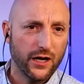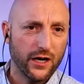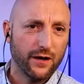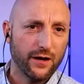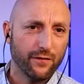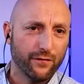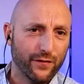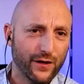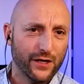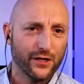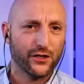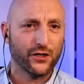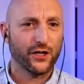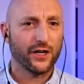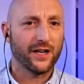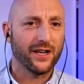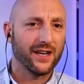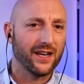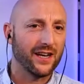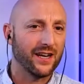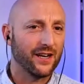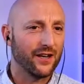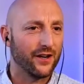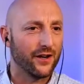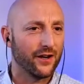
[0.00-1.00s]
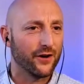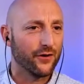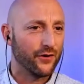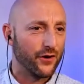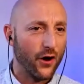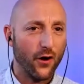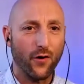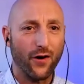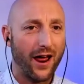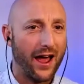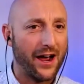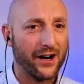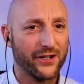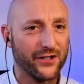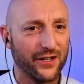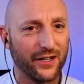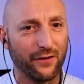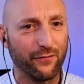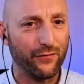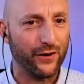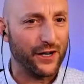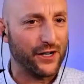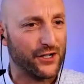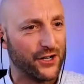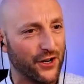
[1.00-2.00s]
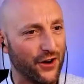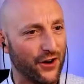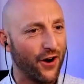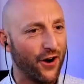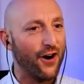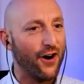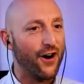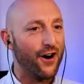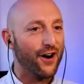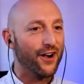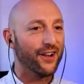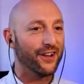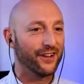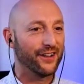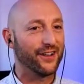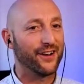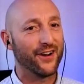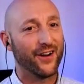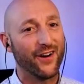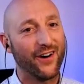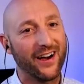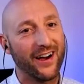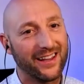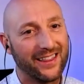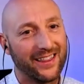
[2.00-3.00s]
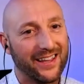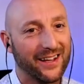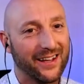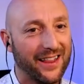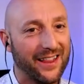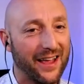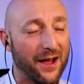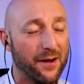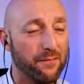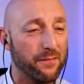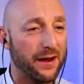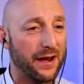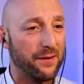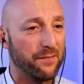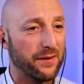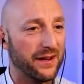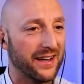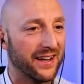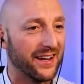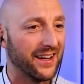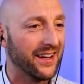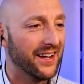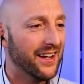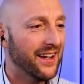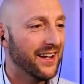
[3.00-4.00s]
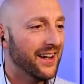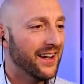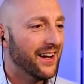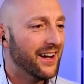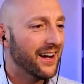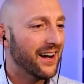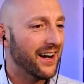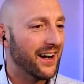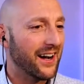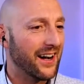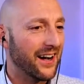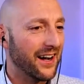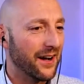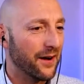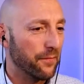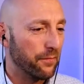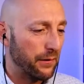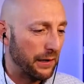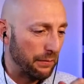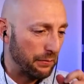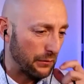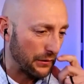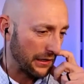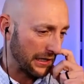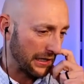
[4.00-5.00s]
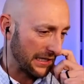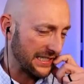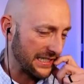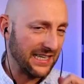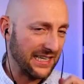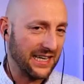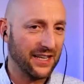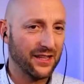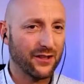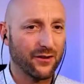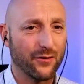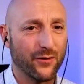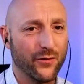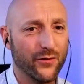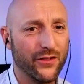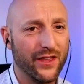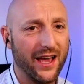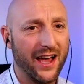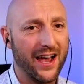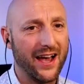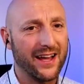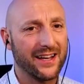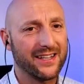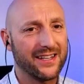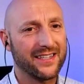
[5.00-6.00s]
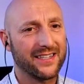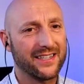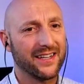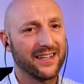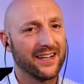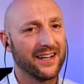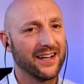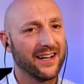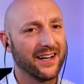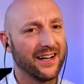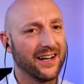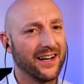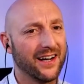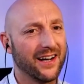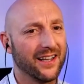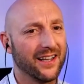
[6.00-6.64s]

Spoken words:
fishing and you don't actually fish at all, I think that maybe people can see through that a